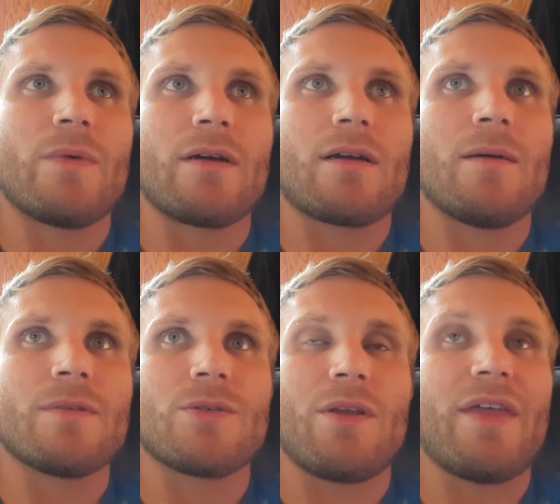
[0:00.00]
When it
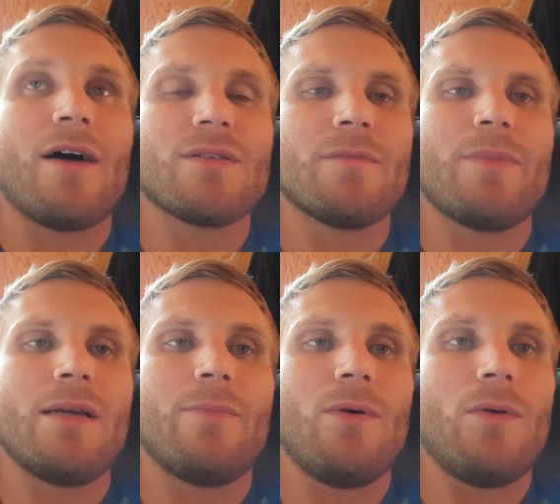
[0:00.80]
comes to 1,000
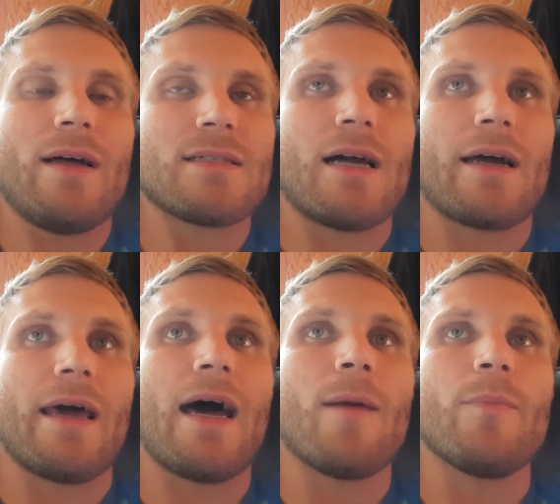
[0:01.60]
people, that's not
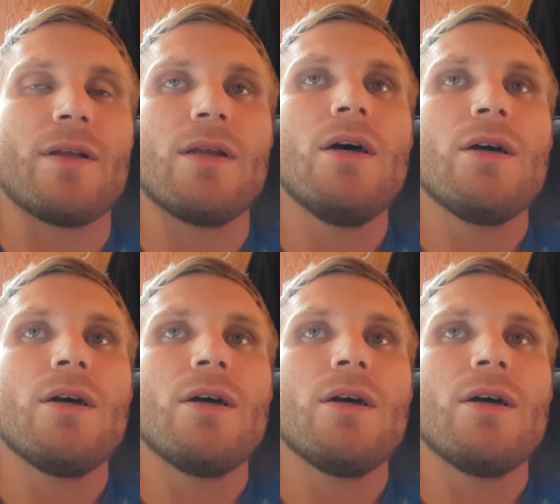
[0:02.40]
going to happen.